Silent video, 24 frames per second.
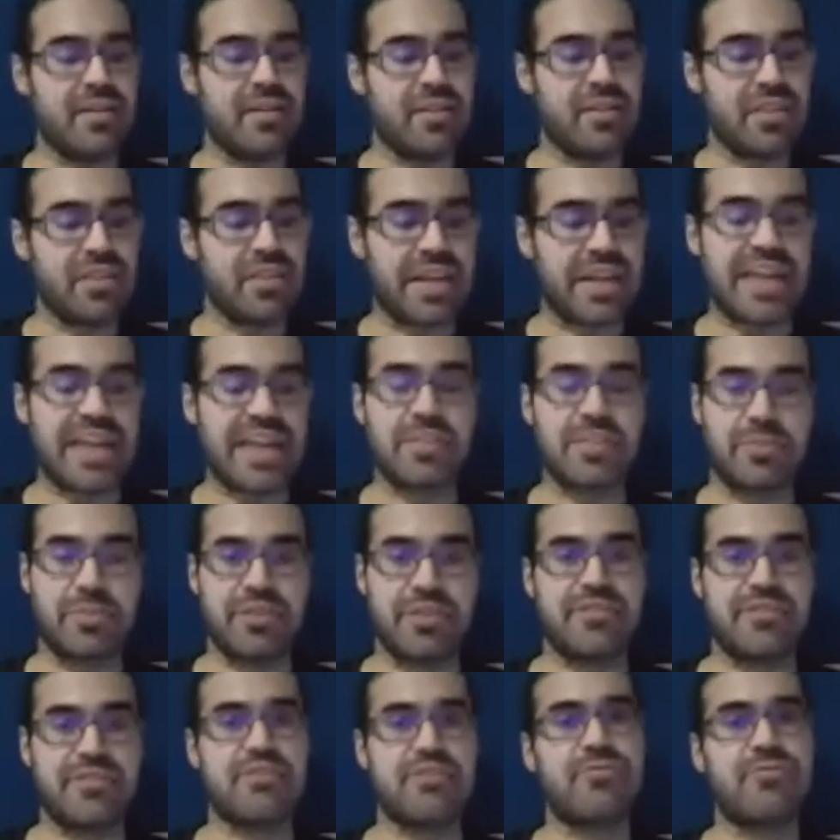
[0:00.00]
the gas
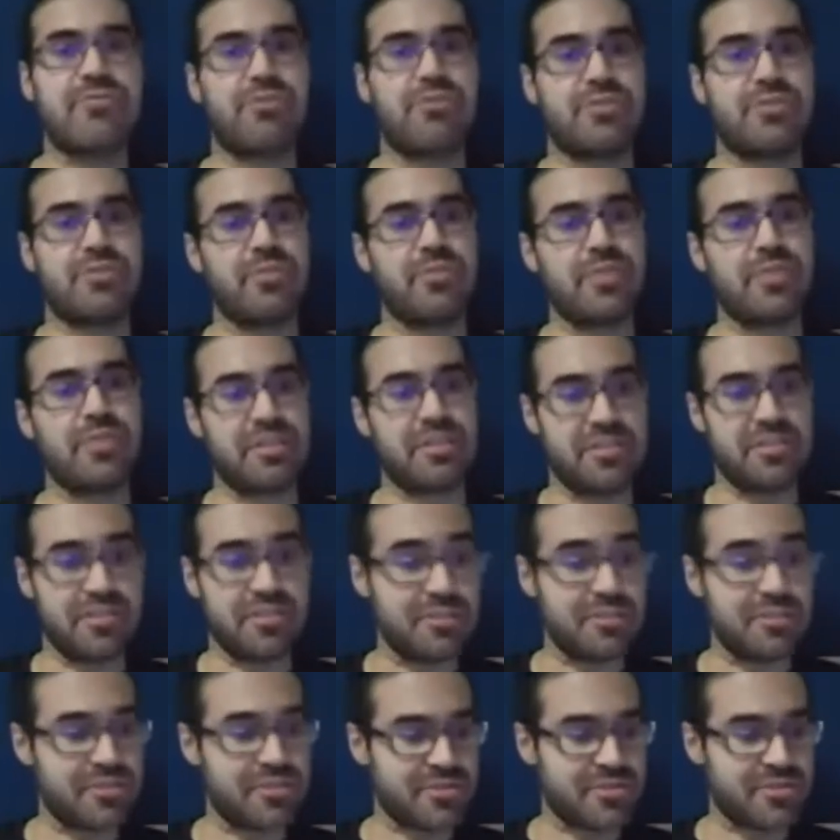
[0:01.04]
prices for submitting these
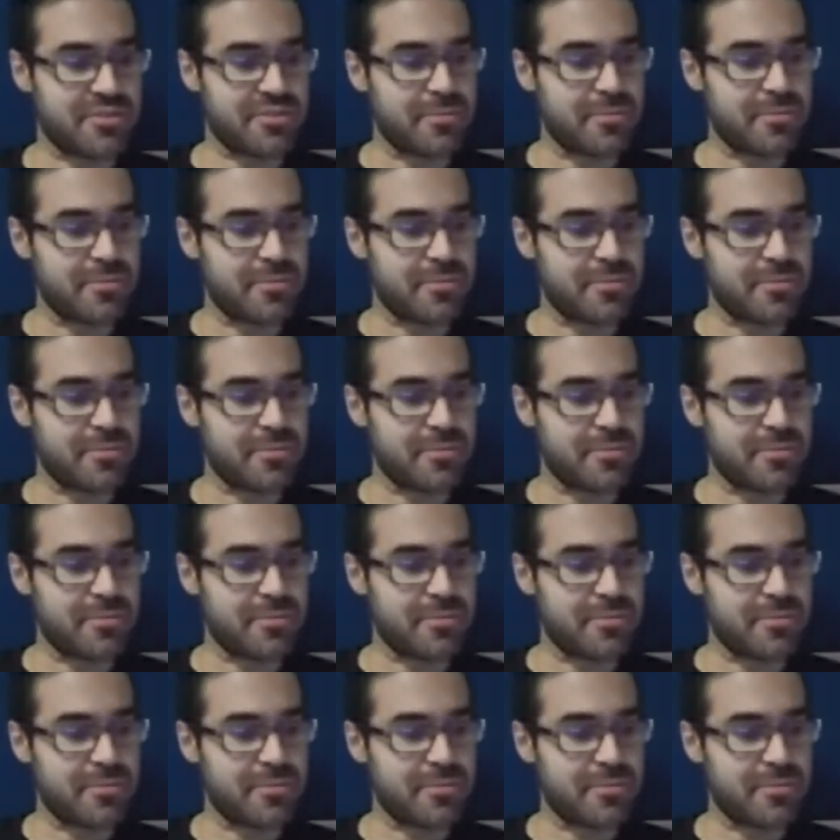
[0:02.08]
solutions.